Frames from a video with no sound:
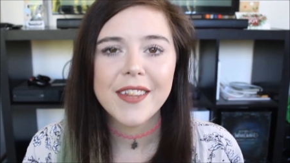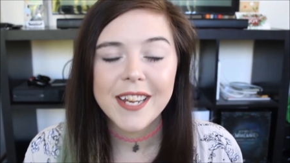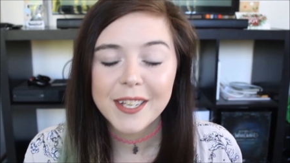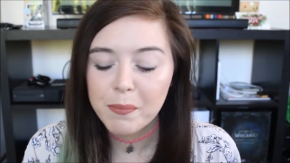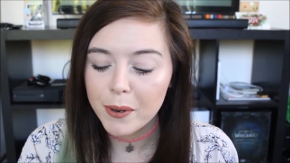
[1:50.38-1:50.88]
The
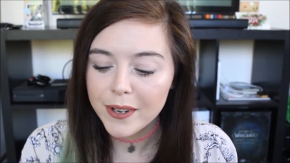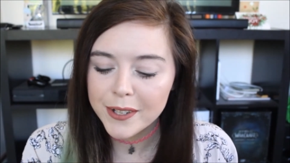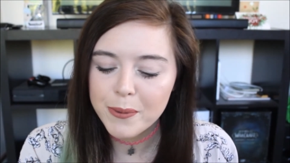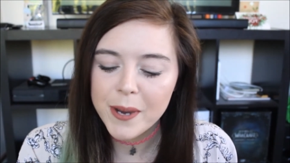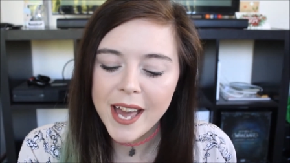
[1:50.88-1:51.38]
next
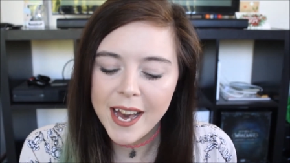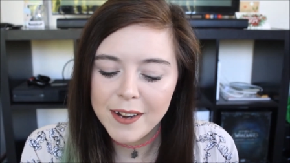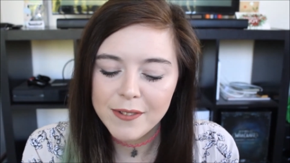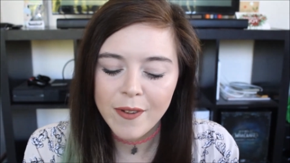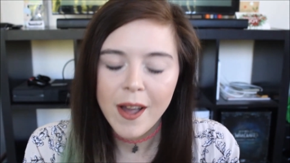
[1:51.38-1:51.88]
product we
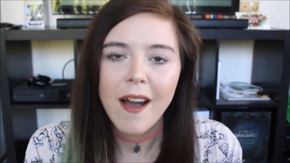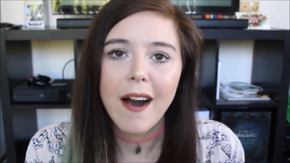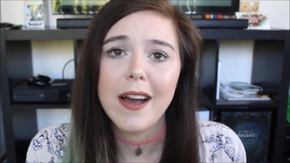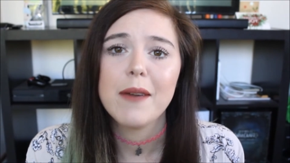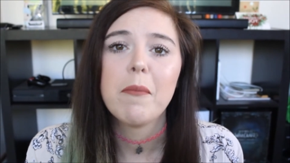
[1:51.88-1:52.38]
have,
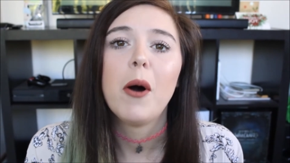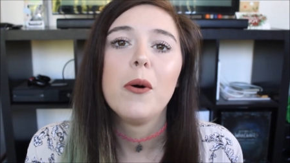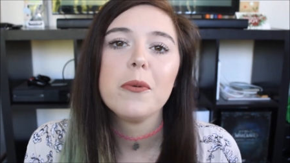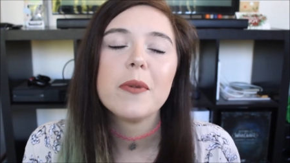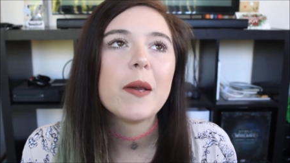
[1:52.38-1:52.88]
I am
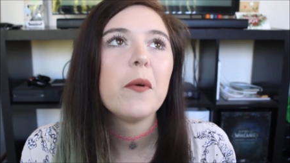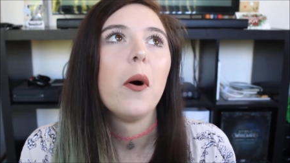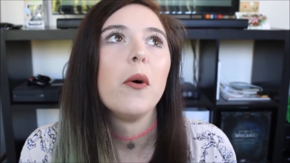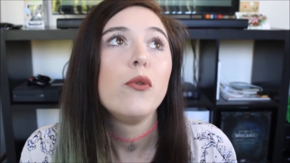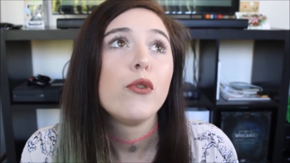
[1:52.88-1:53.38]
holding
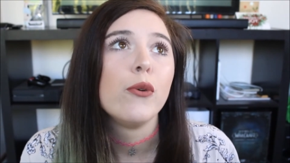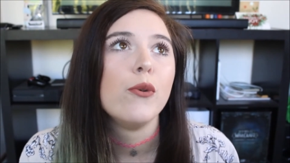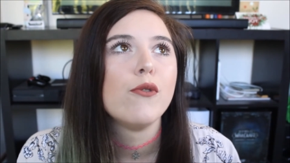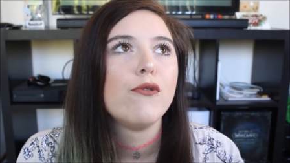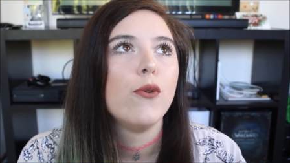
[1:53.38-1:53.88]

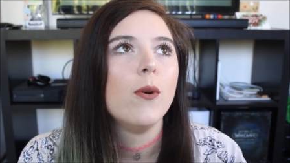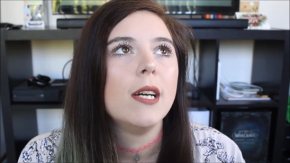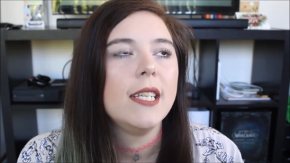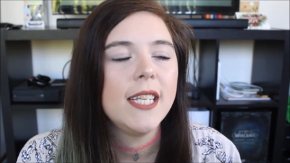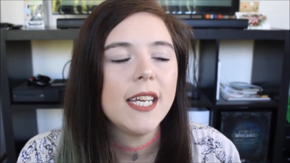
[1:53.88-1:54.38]
onto
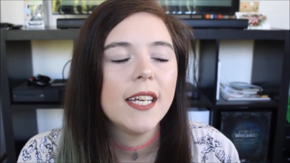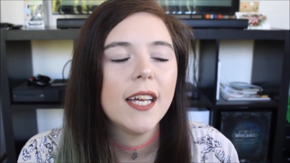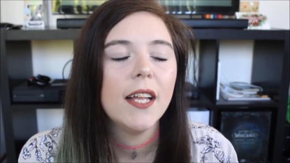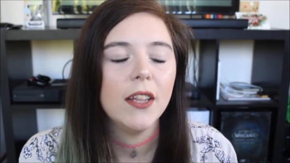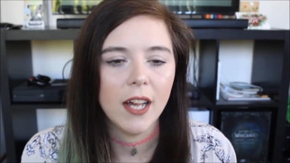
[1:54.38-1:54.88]
for
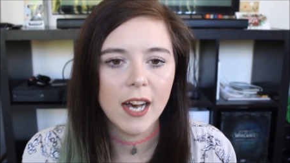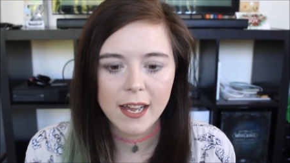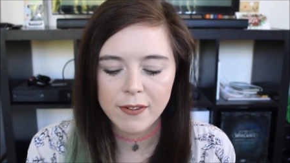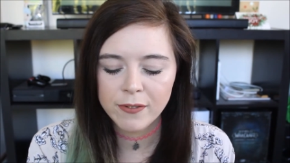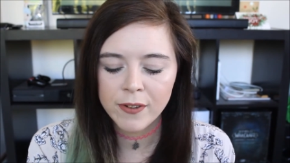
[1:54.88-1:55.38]
dear
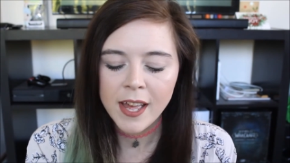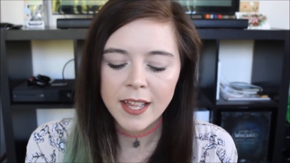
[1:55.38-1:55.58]
life.